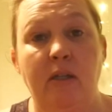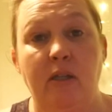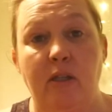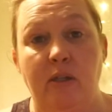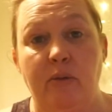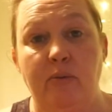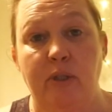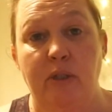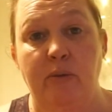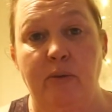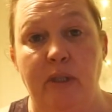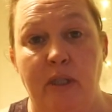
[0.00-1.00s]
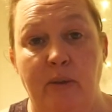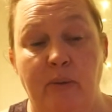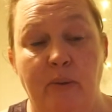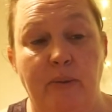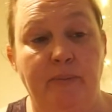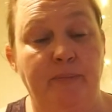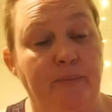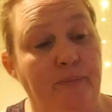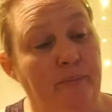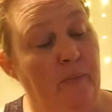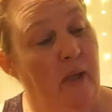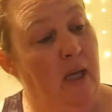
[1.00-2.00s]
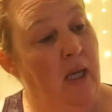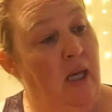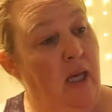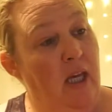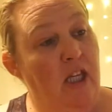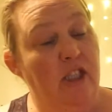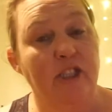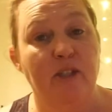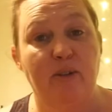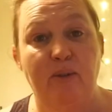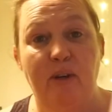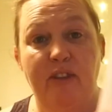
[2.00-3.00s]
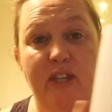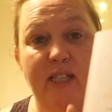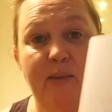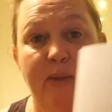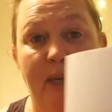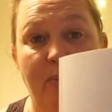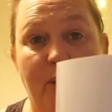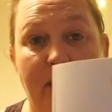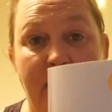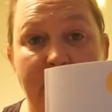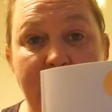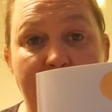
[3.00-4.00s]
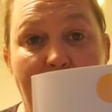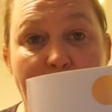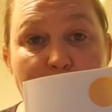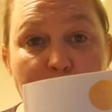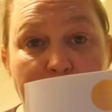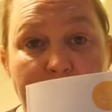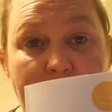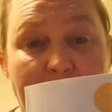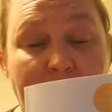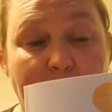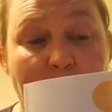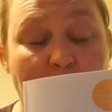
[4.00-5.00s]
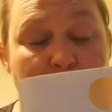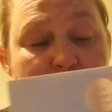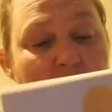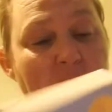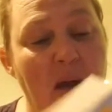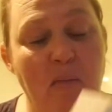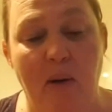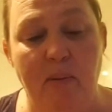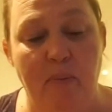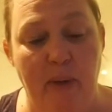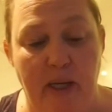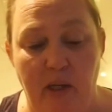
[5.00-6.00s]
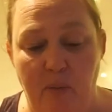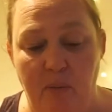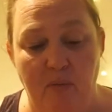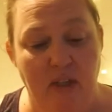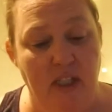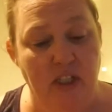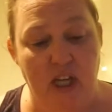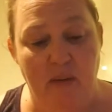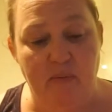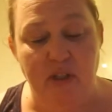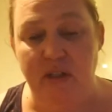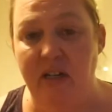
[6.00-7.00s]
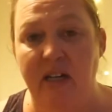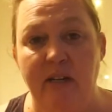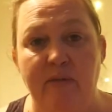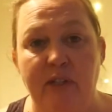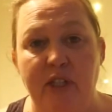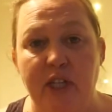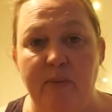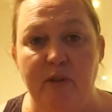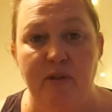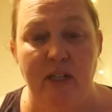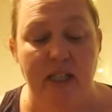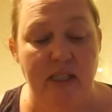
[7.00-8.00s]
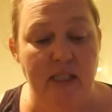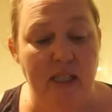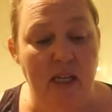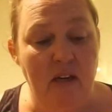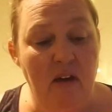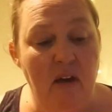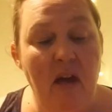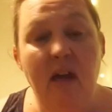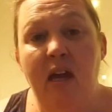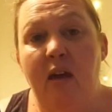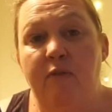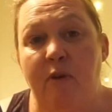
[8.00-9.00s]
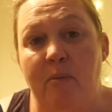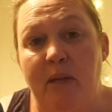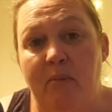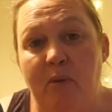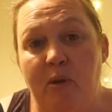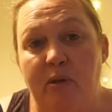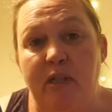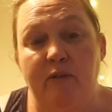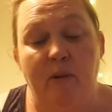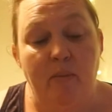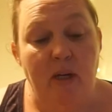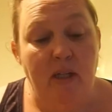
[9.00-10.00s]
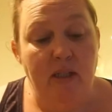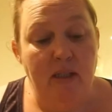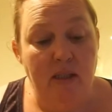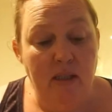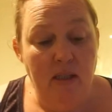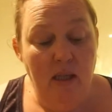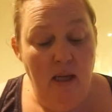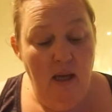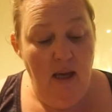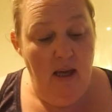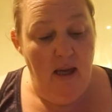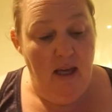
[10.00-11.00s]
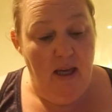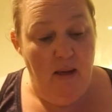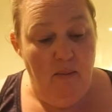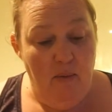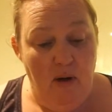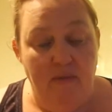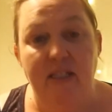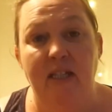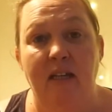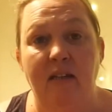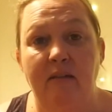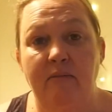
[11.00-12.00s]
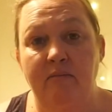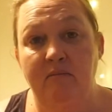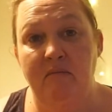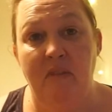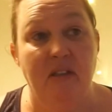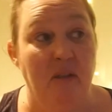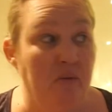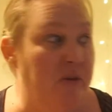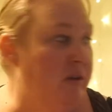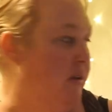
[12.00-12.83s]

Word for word: You do you. So that's what that book is. I'm reading it at the moment. I probably pick it up and read a chapter, not even a chapter a night. If I'm in the mood, if I'm not, obviously I don't.